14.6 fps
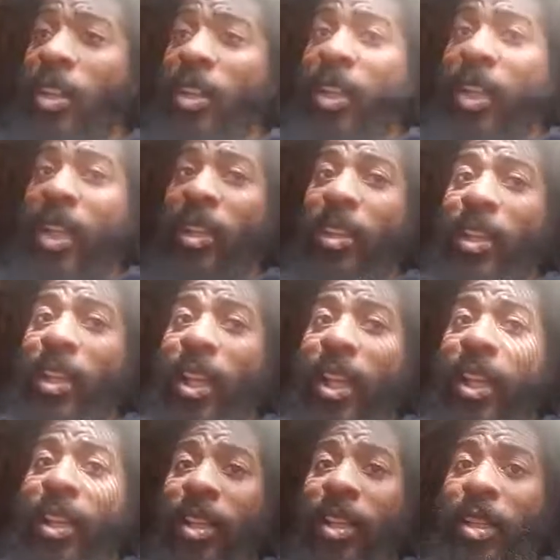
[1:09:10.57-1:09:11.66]
down the
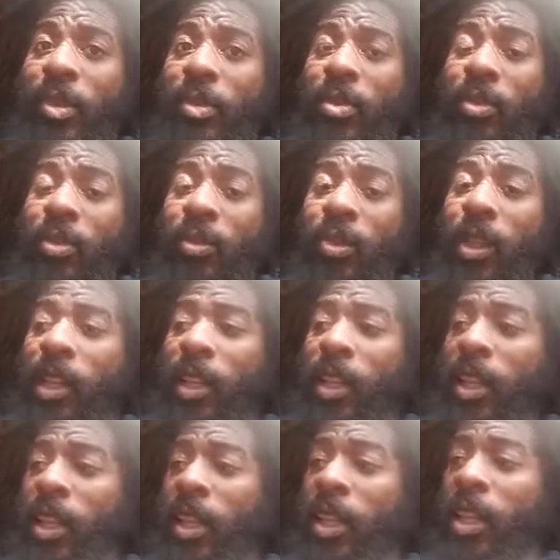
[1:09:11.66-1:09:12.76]
goddamn street
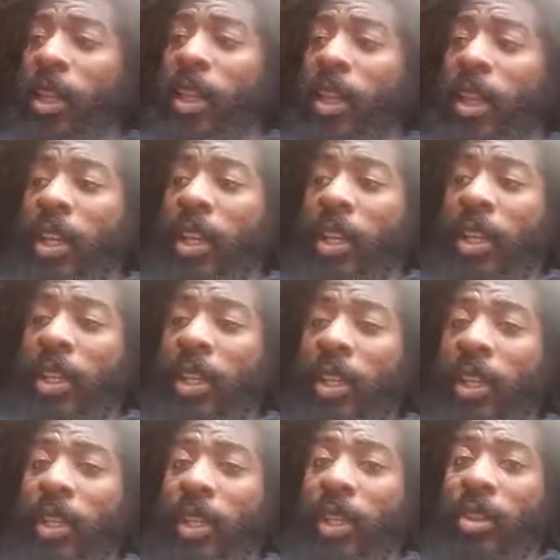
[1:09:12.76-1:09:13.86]
and
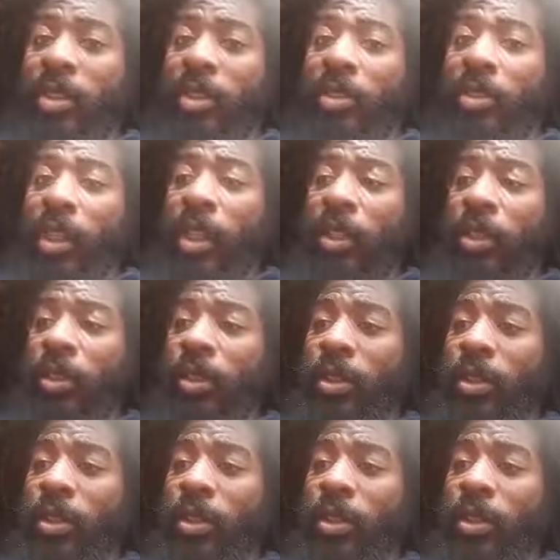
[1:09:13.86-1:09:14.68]
then a stranger